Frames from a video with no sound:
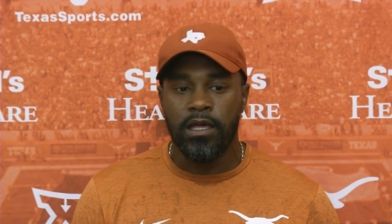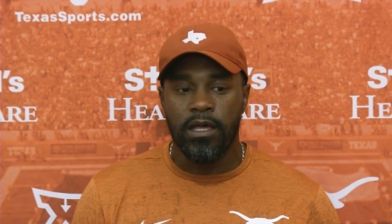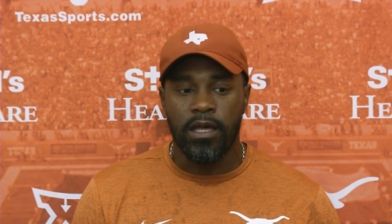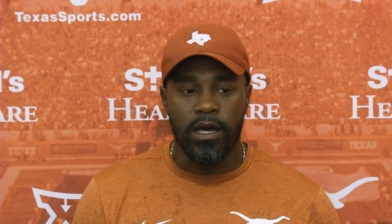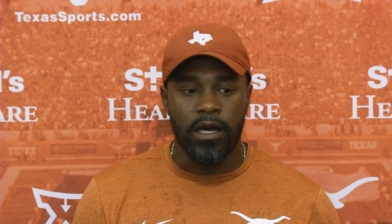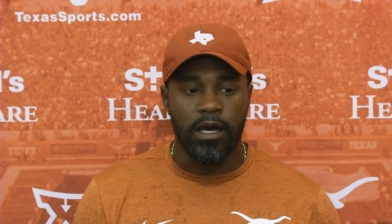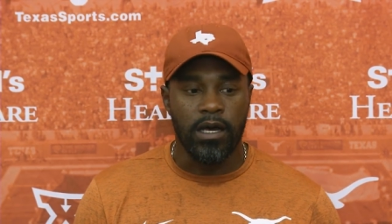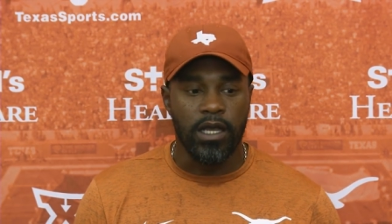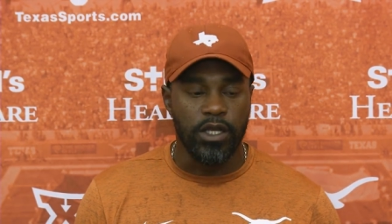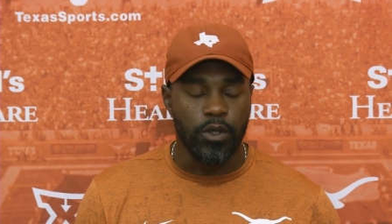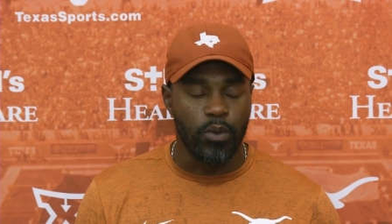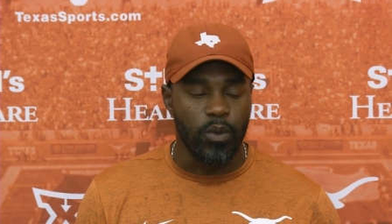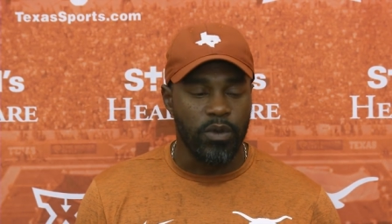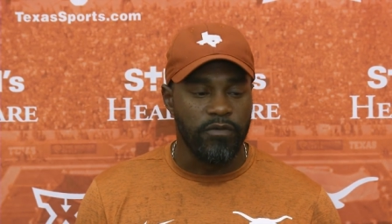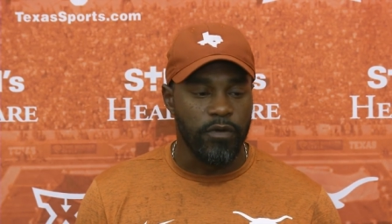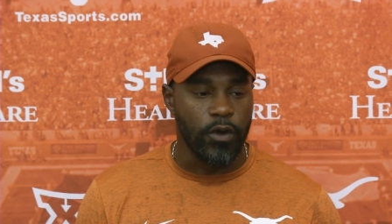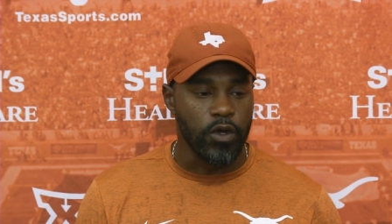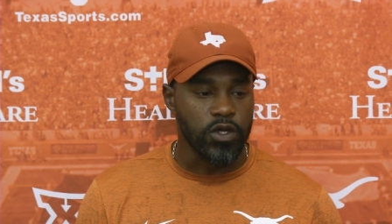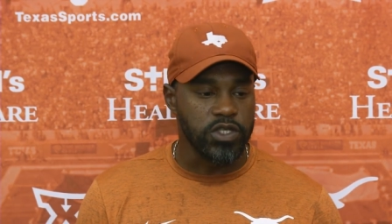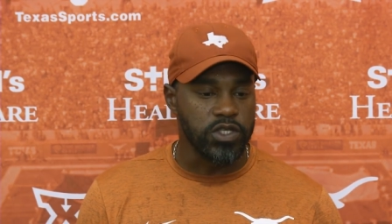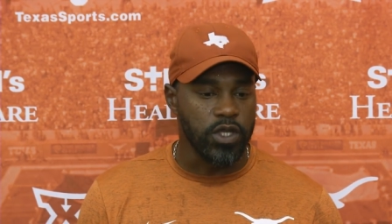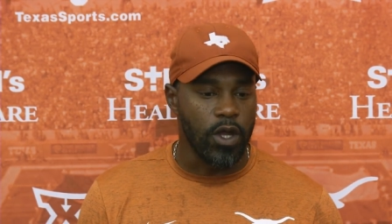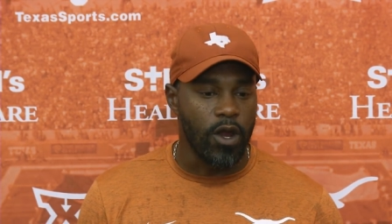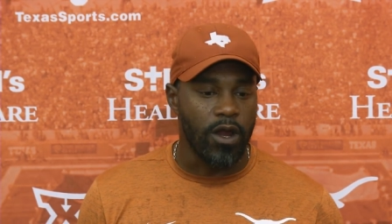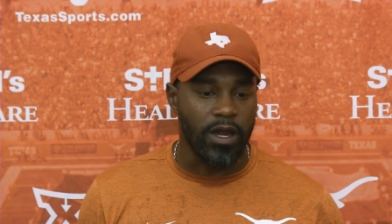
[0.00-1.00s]
in a
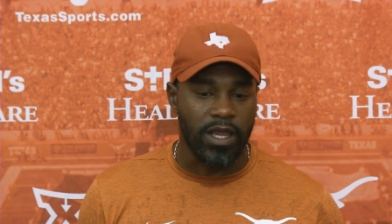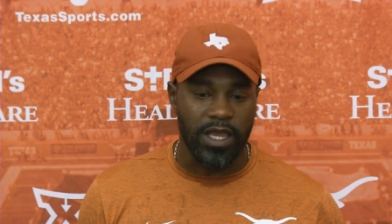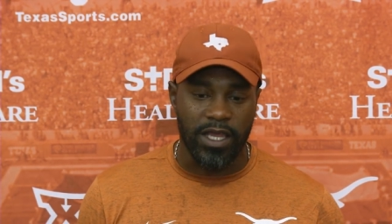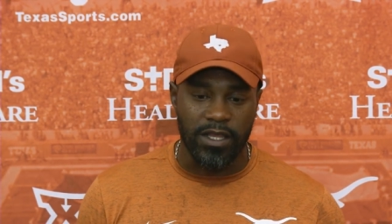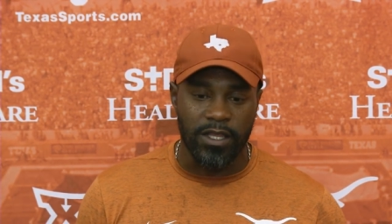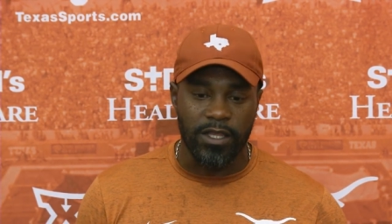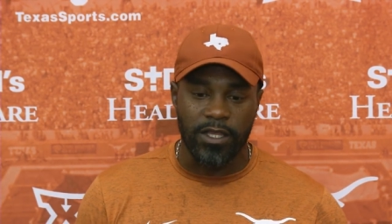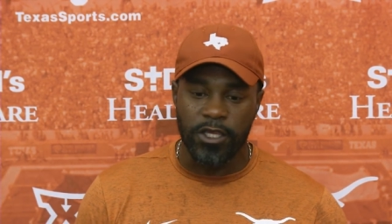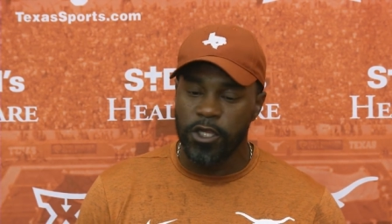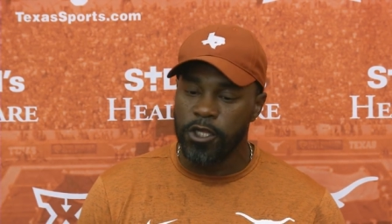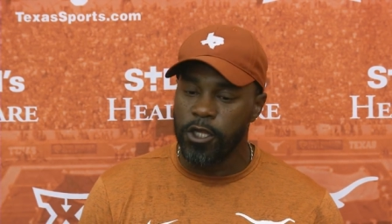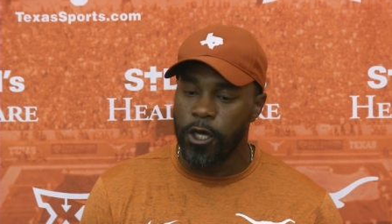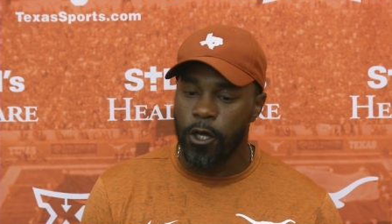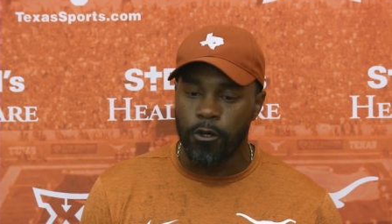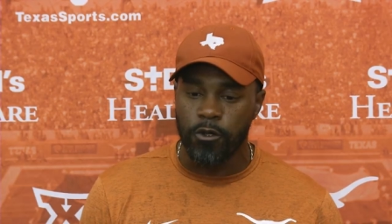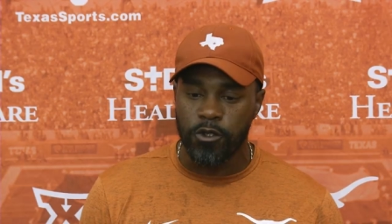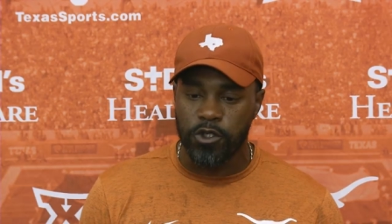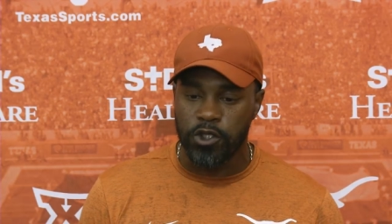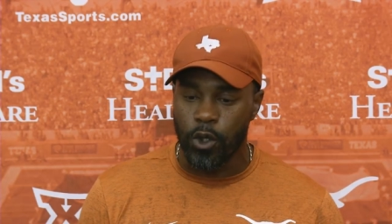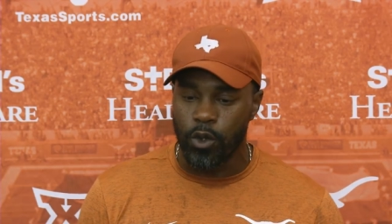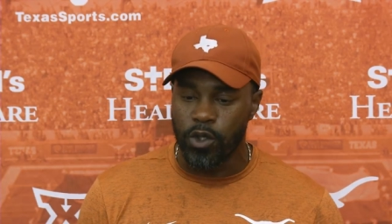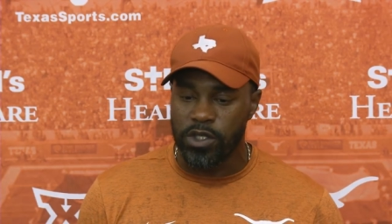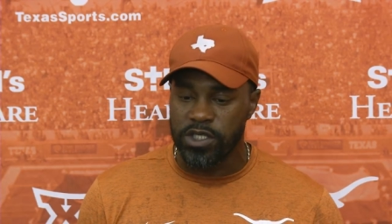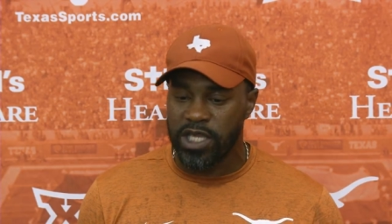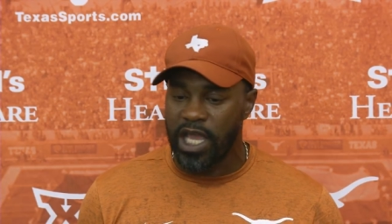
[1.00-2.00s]
reverse arc, and, you know,
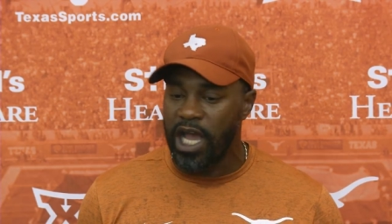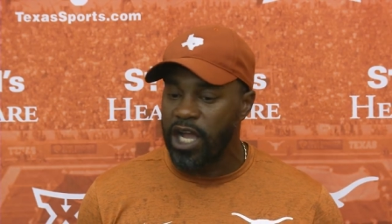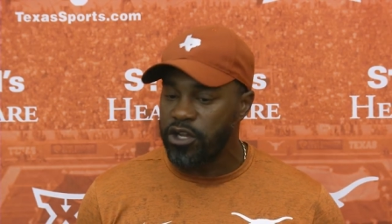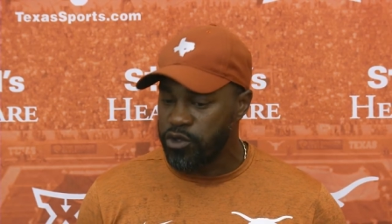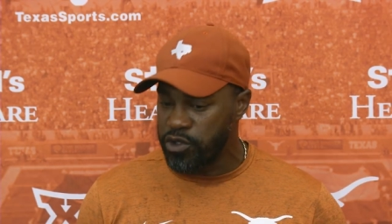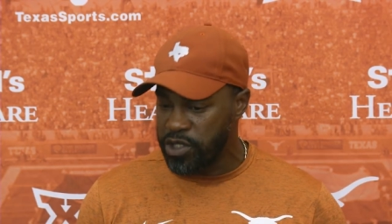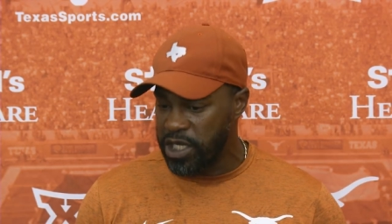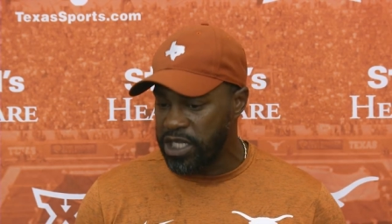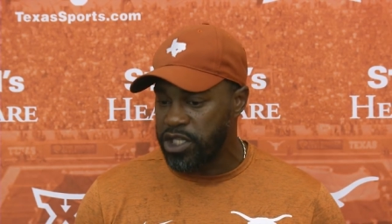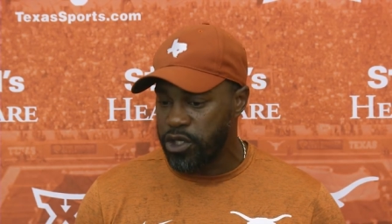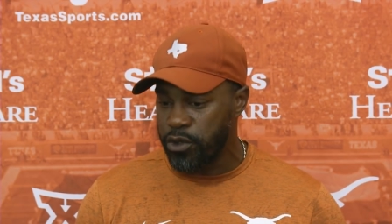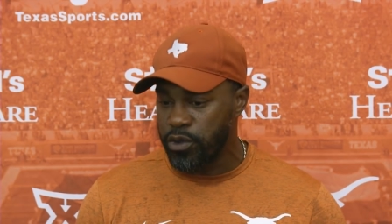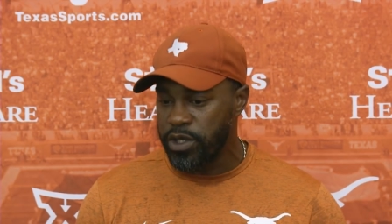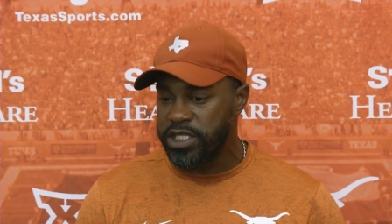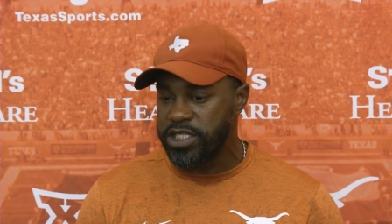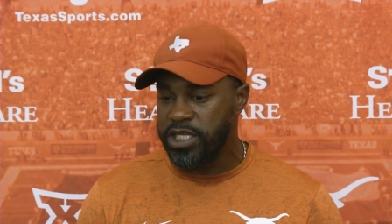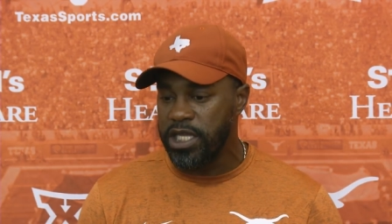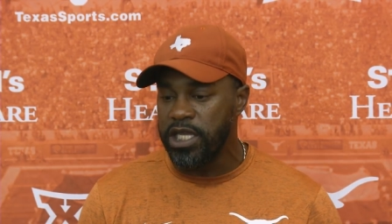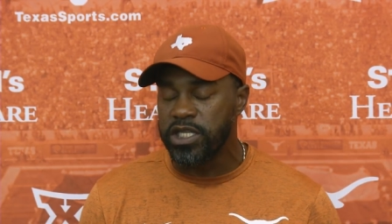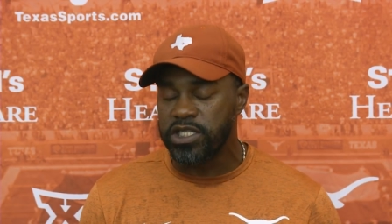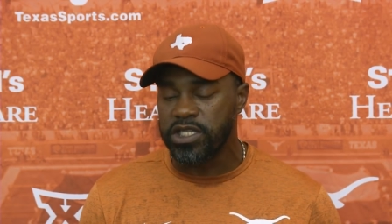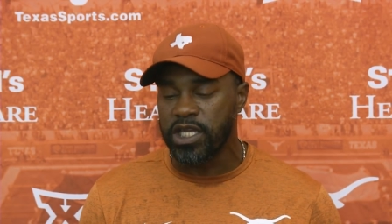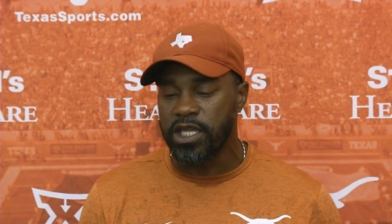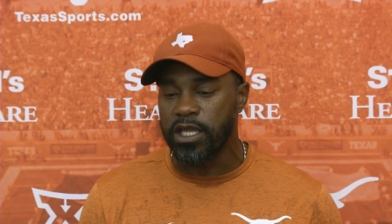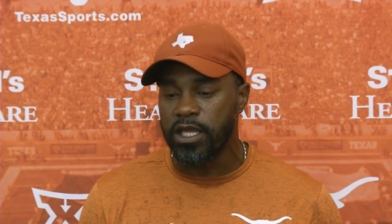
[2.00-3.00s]
so it's contradictory
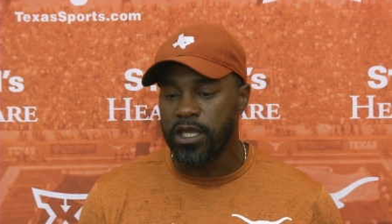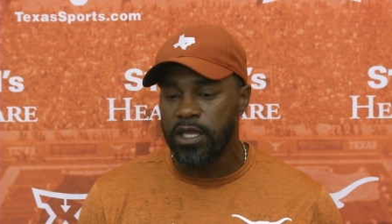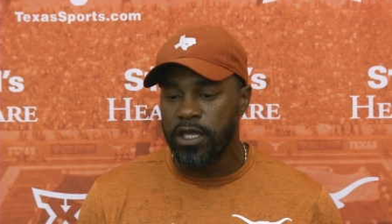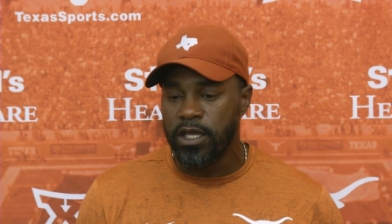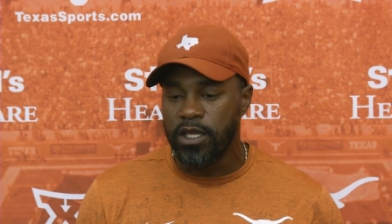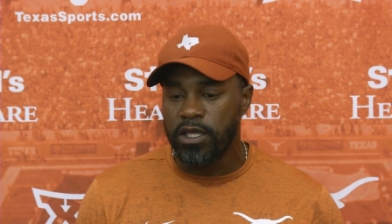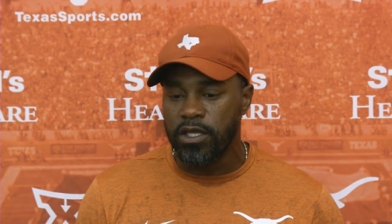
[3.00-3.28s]
teaching.